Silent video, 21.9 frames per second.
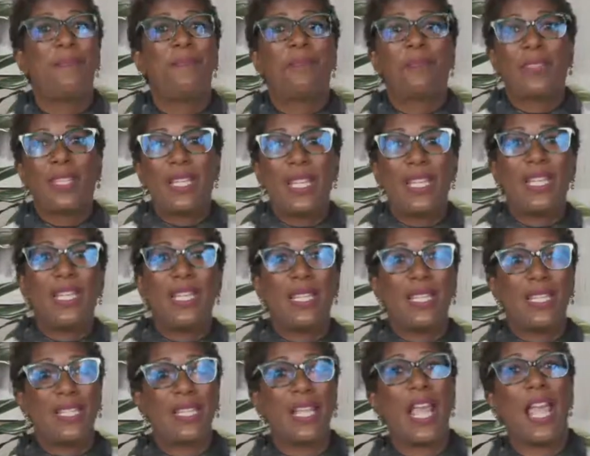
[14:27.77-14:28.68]
It
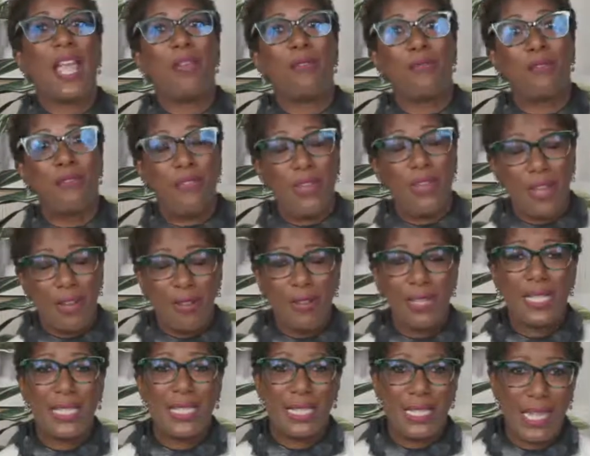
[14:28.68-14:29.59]
is a
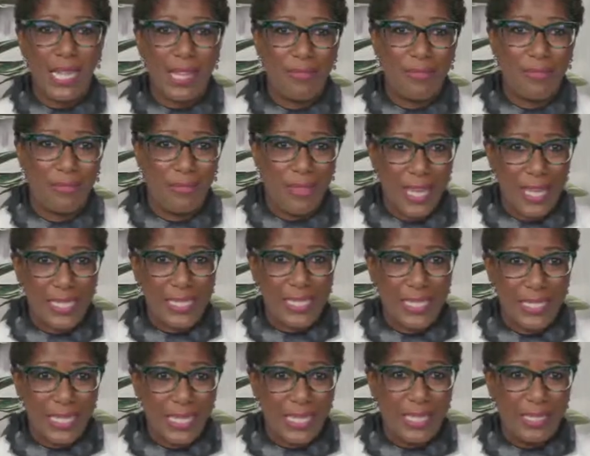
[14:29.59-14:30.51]
very safe
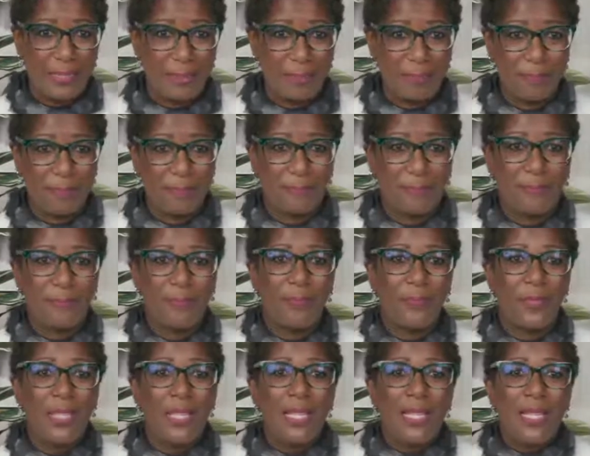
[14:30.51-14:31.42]
vaccine.
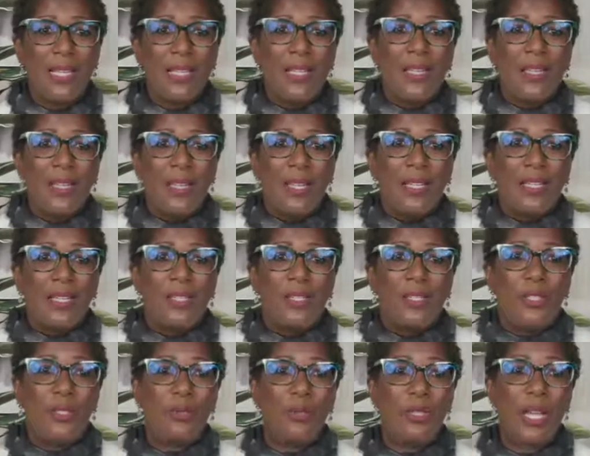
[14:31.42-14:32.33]

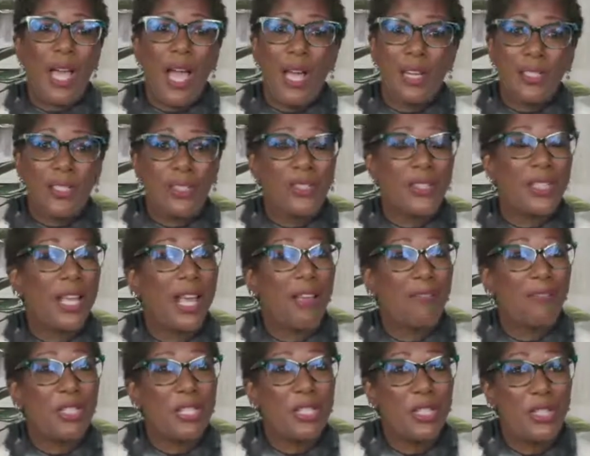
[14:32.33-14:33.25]
Do doctors
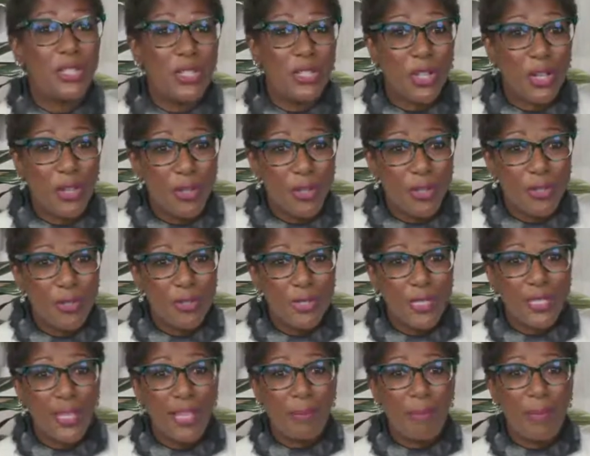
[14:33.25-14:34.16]
have
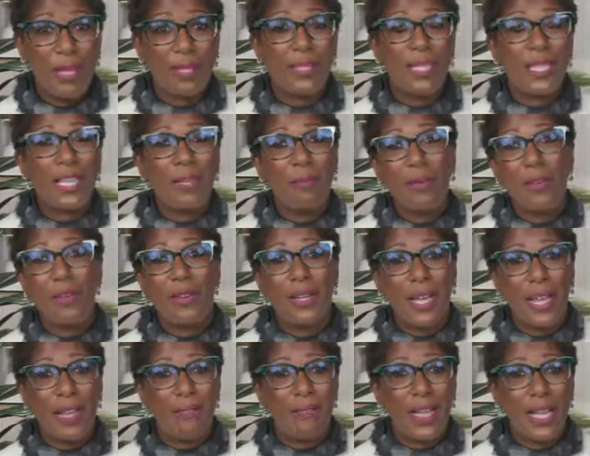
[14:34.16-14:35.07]
concerns about the
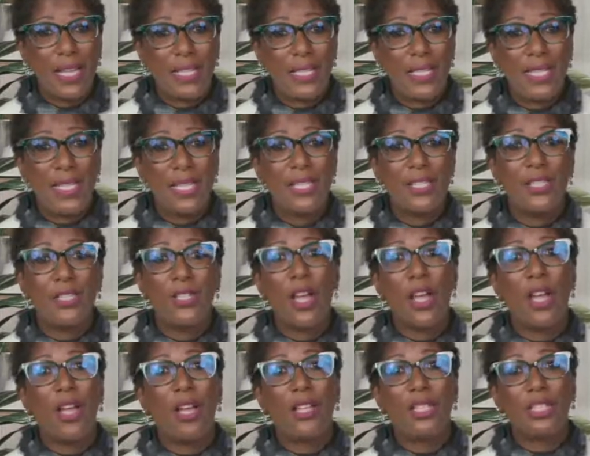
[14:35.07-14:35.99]
mRNA vaccine's
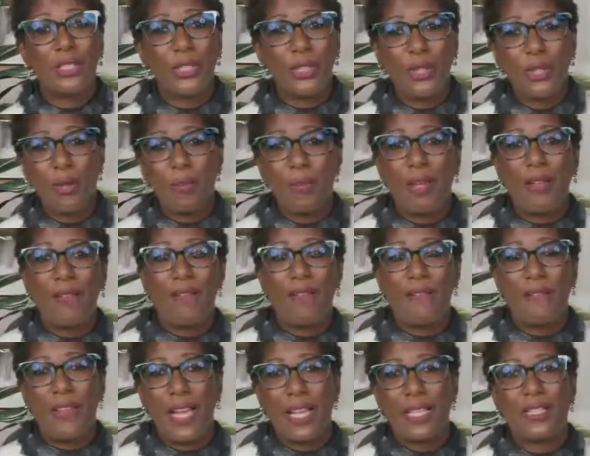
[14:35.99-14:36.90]
long-term
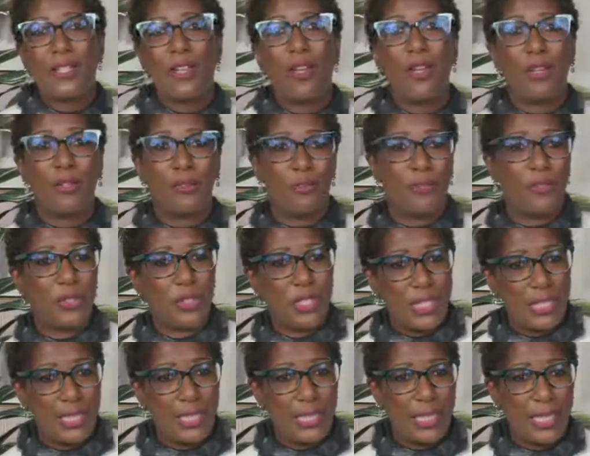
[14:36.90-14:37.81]
effect on
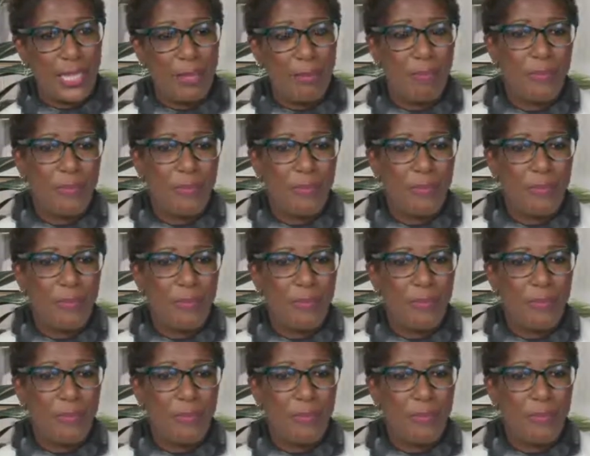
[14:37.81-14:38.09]
fertility?